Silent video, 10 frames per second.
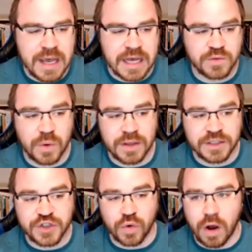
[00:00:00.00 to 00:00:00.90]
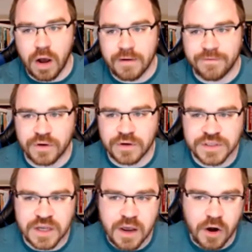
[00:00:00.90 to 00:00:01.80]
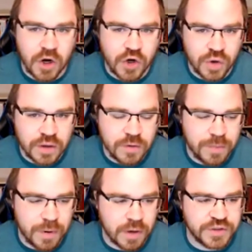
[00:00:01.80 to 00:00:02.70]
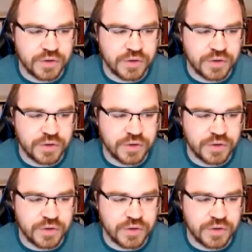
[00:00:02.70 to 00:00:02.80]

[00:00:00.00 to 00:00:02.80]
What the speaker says: as well as your offers, are a critical part